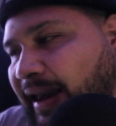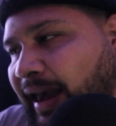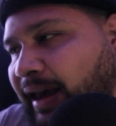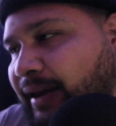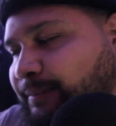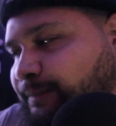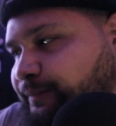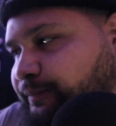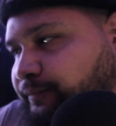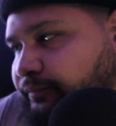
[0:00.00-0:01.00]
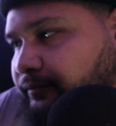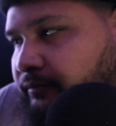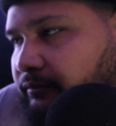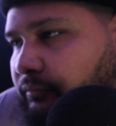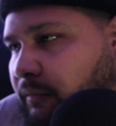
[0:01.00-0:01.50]
And
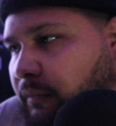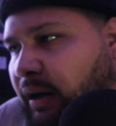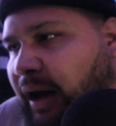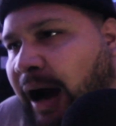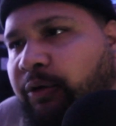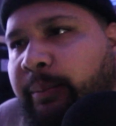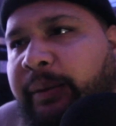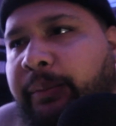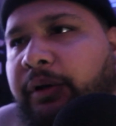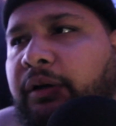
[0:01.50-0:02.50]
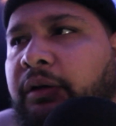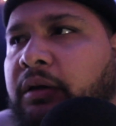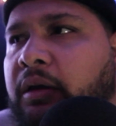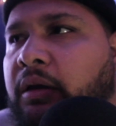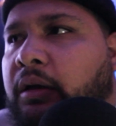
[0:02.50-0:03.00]
I remember
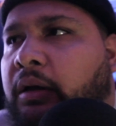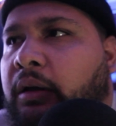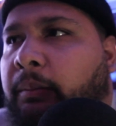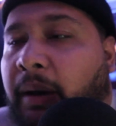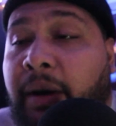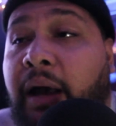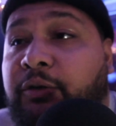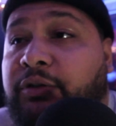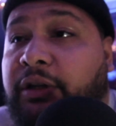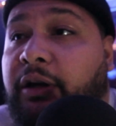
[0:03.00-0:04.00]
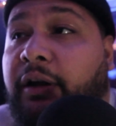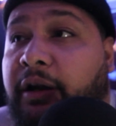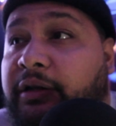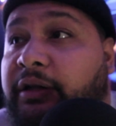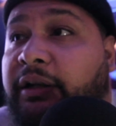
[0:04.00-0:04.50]
my mom used to get her
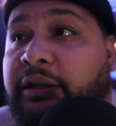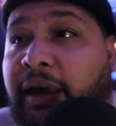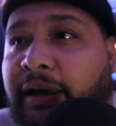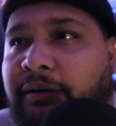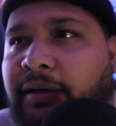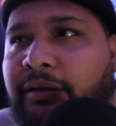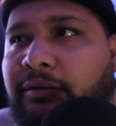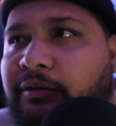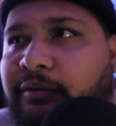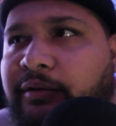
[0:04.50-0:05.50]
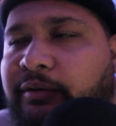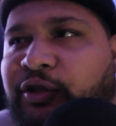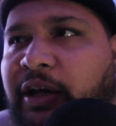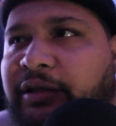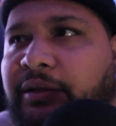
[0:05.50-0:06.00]
hair done at like
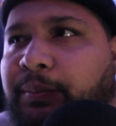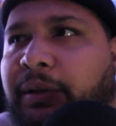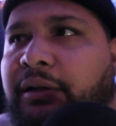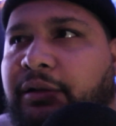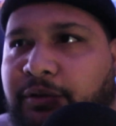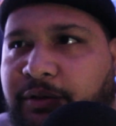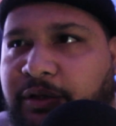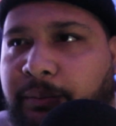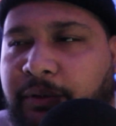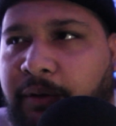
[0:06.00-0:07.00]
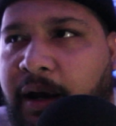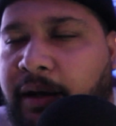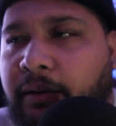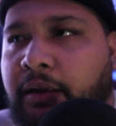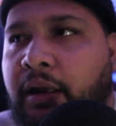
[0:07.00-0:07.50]
J.C. Penney's or something, right?